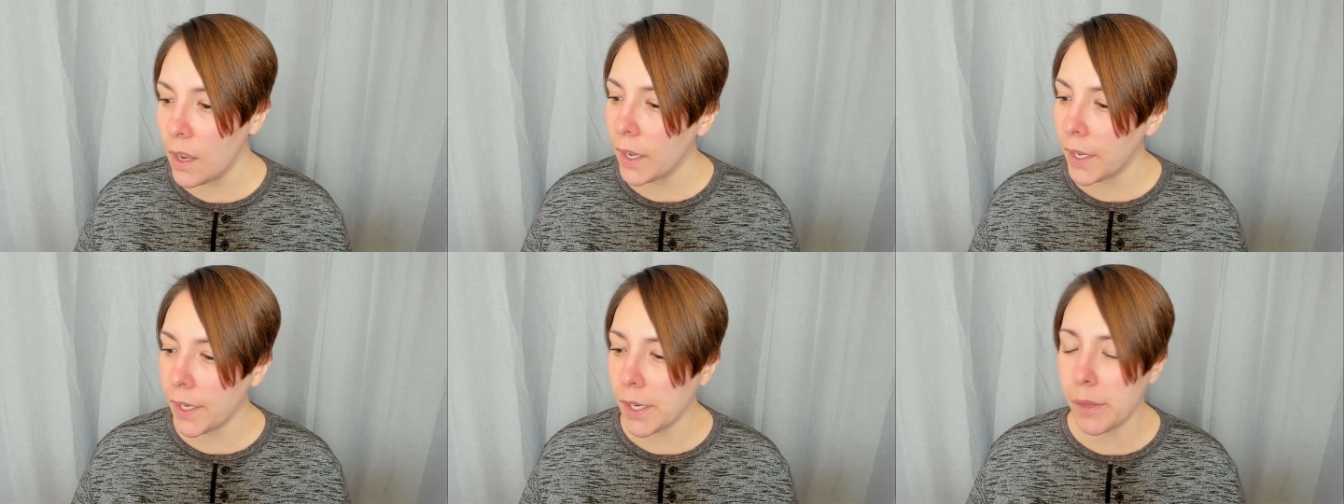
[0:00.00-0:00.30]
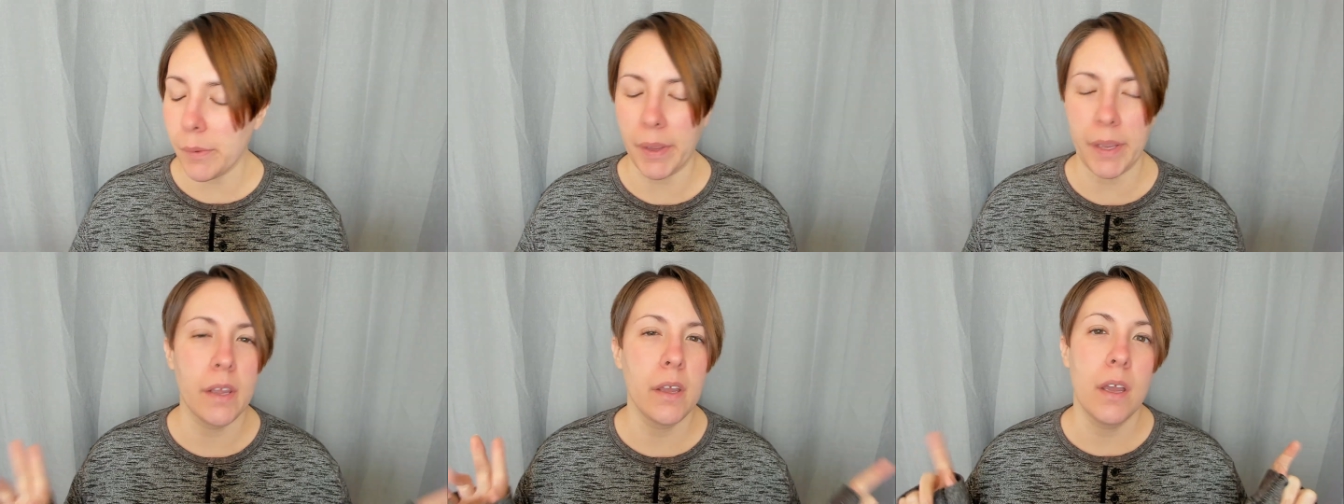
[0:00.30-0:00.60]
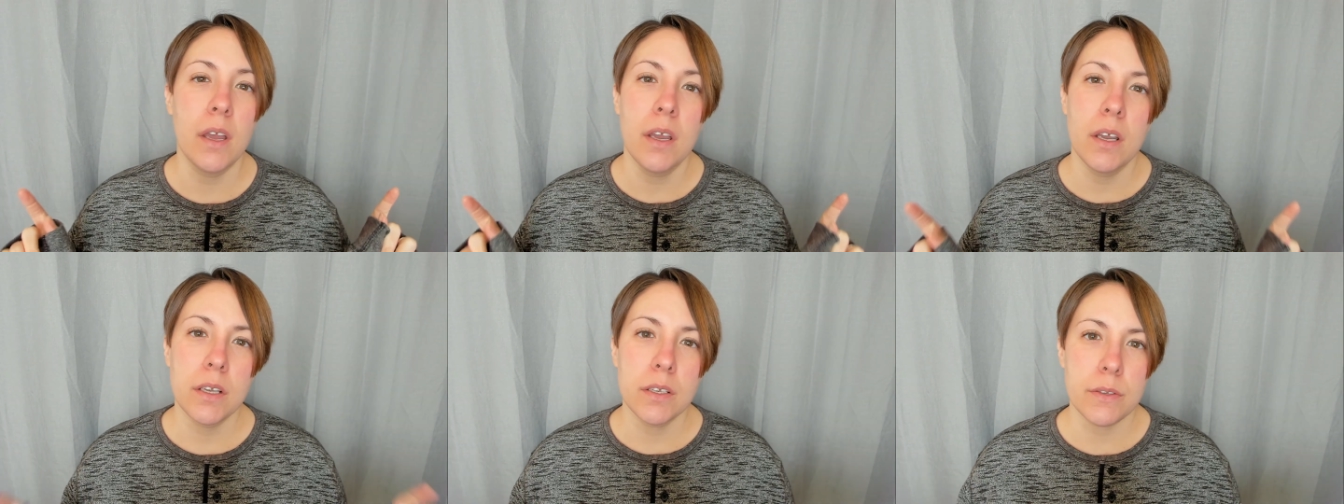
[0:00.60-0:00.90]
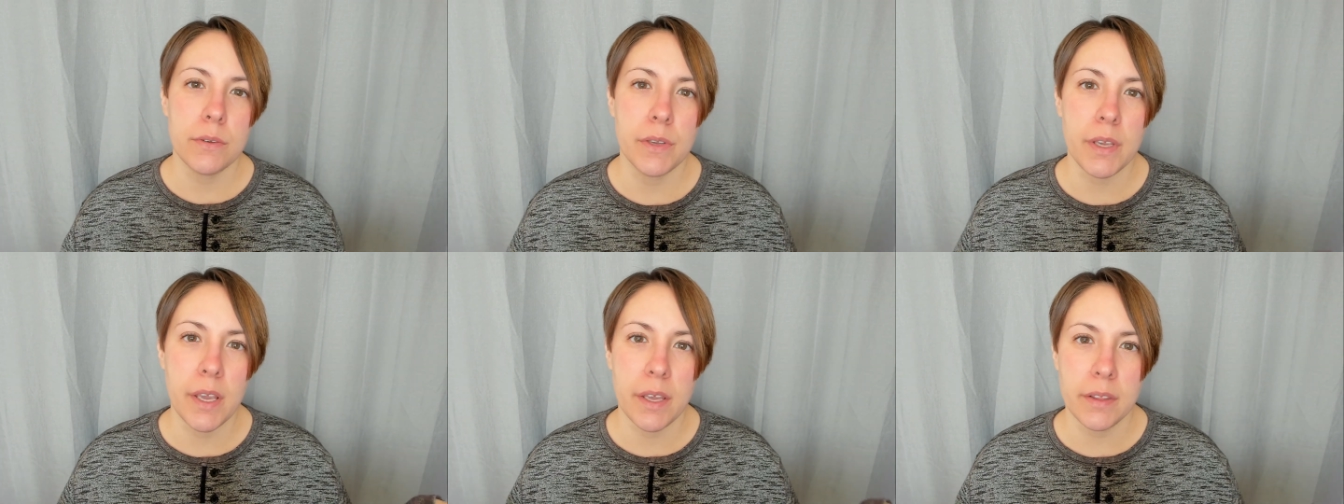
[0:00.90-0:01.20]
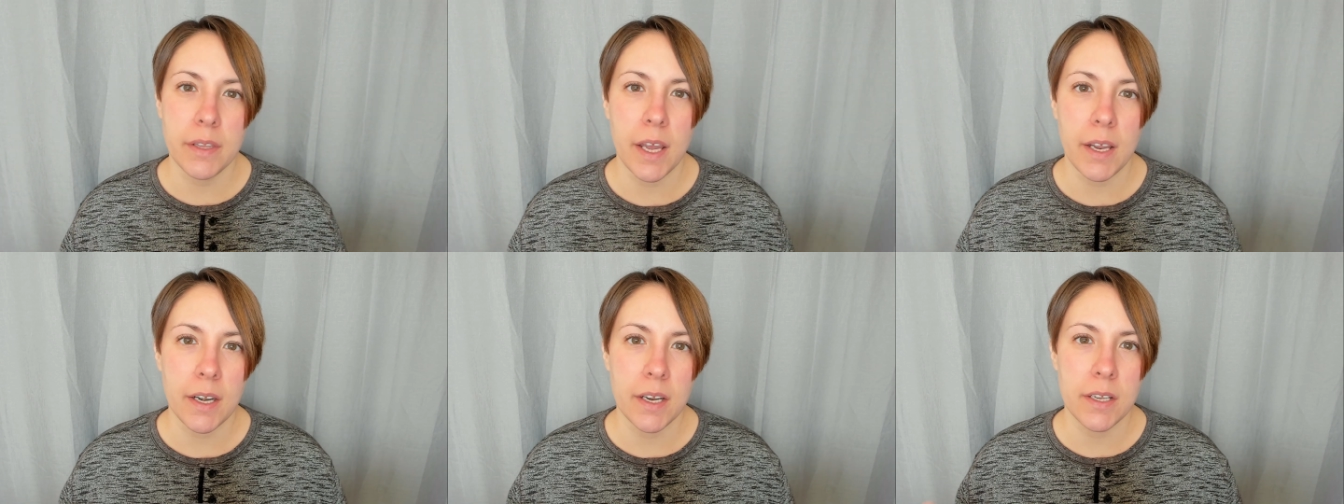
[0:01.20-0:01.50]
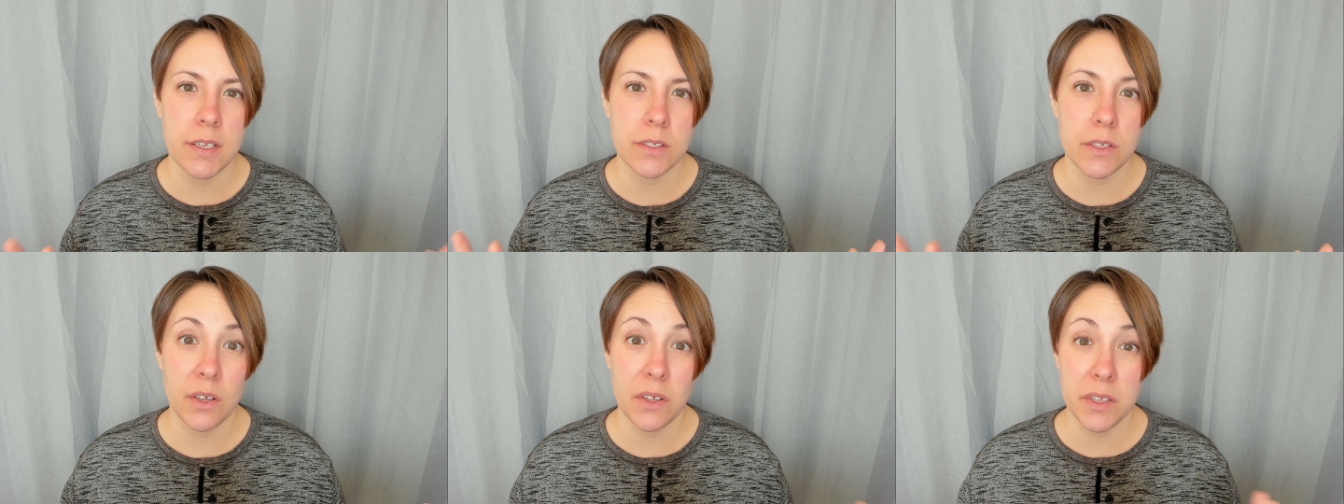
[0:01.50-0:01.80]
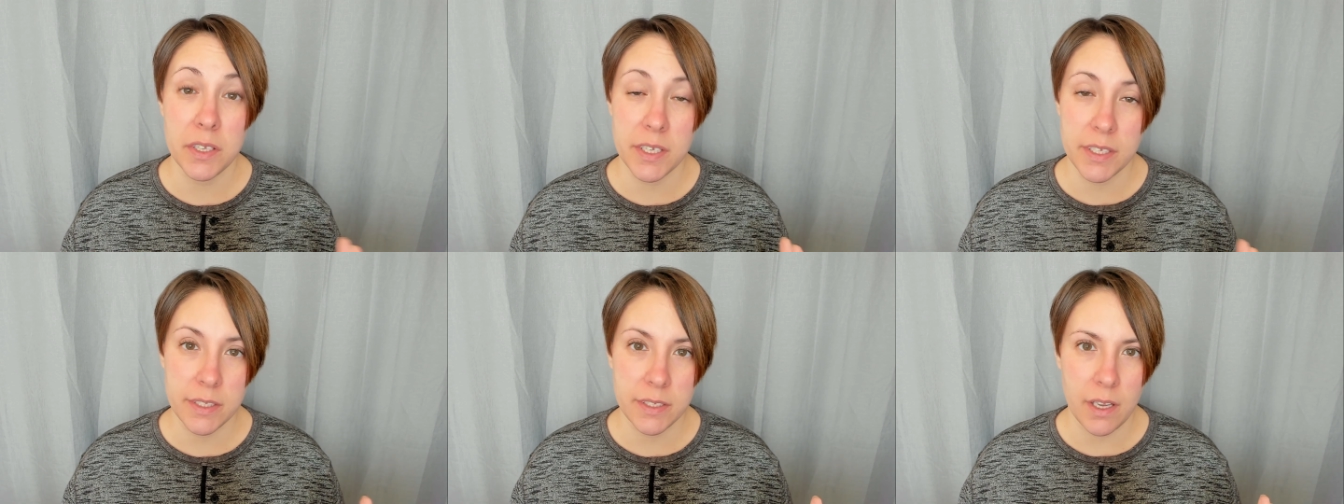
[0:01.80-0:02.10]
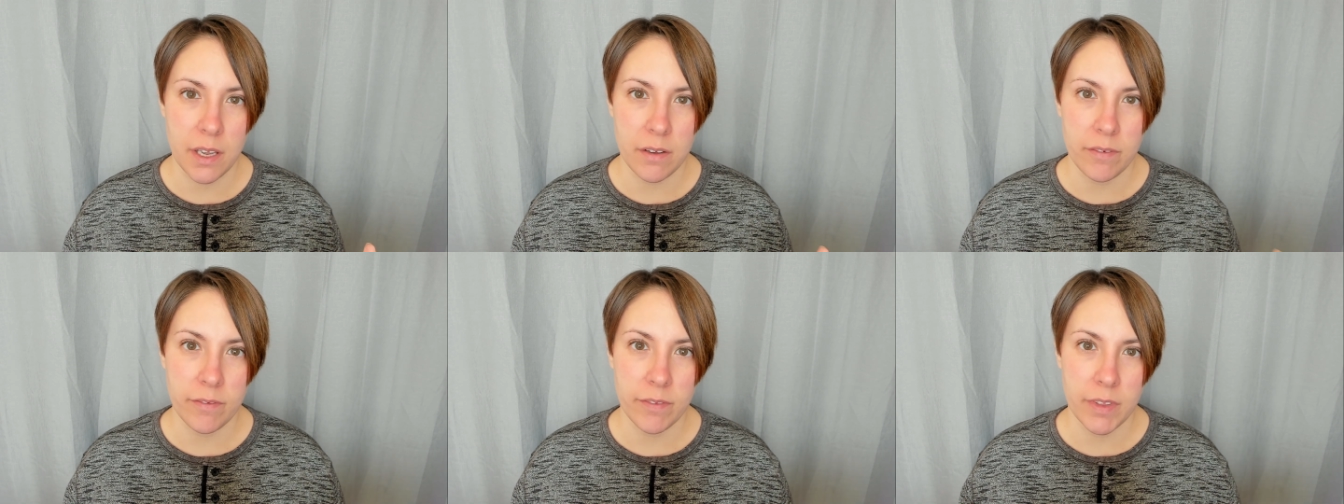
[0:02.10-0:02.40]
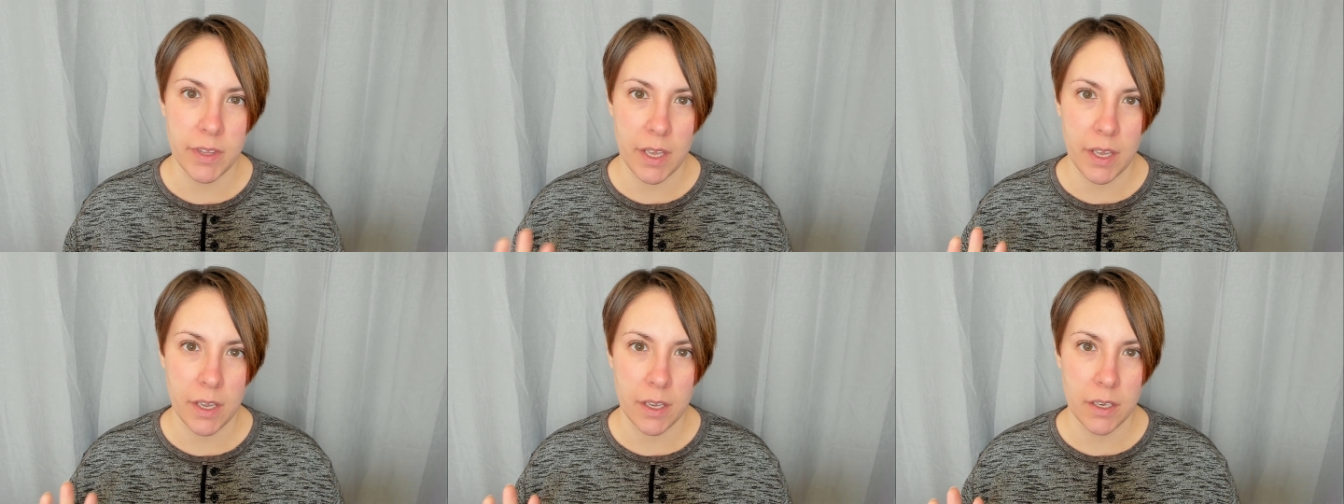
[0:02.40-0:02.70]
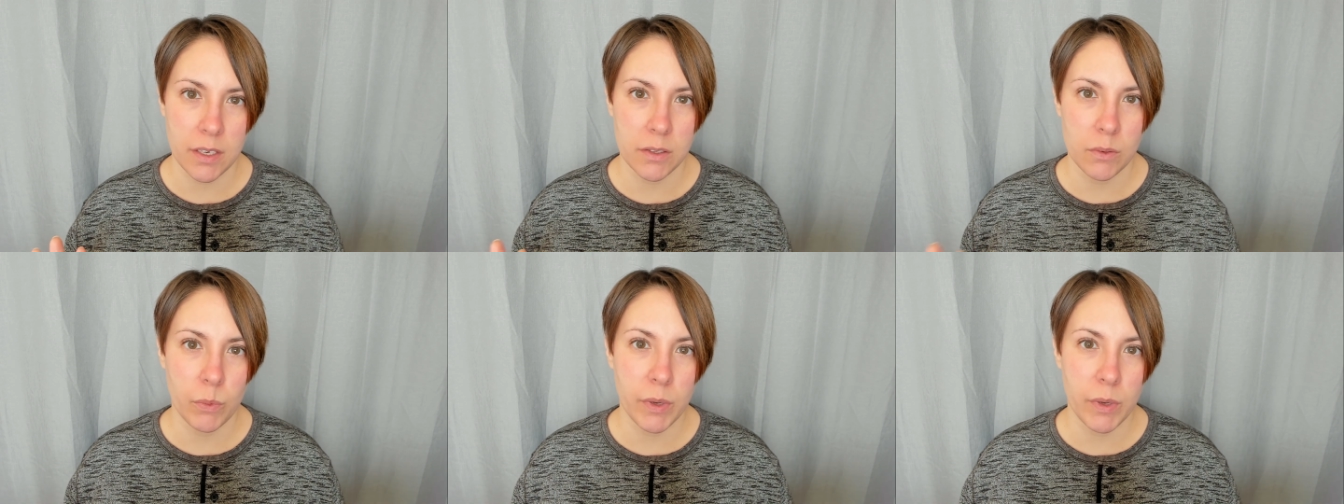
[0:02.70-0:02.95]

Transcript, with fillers: Anyway, so yeah, that is all the stuff that